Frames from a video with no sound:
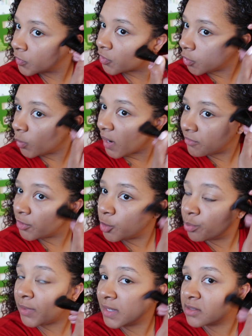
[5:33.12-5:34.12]
So wherever
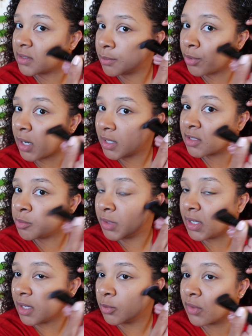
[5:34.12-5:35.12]
you place the product to
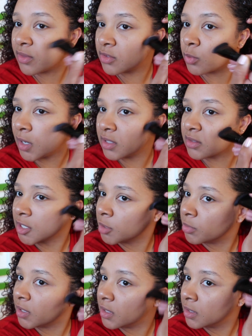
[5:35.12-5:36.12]
begin with is where it's gonna
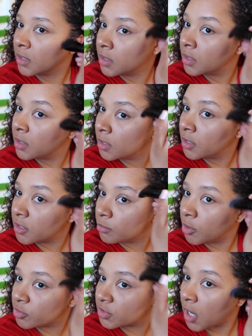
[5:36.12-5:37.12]
be the
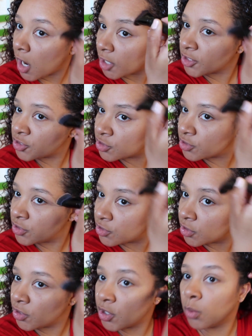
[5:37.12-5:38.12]
most harsh.
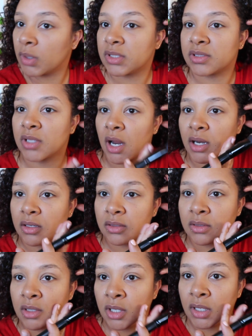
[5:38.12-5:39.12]
So you don't wanna start
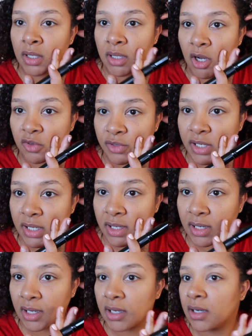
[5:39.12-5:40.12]
over
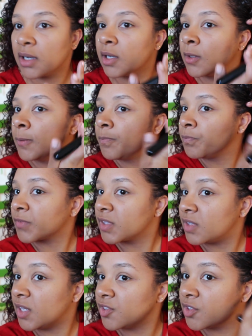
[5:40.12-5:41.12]
here.
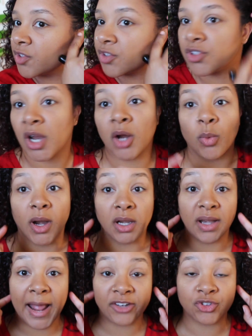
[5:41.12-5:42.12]
It's easiest to start where
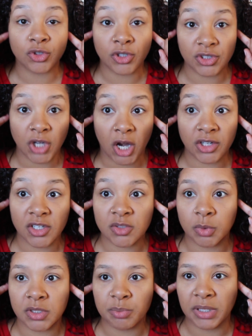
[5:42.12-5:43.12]
natural
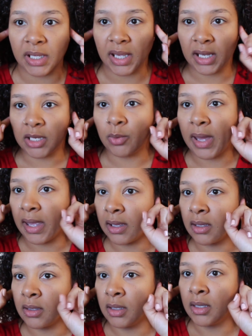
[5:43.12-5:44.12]
darkness would be
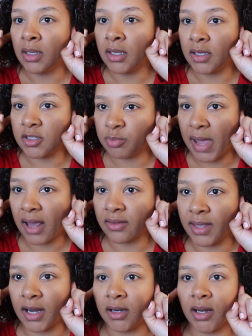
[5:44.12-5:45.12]
anyway, is back
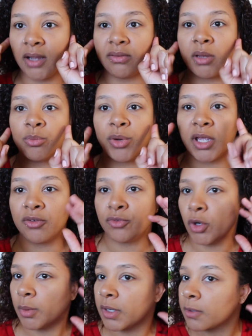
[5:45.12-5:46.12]
there, and then bring it
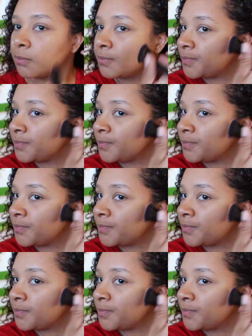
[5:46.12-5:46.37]
forward.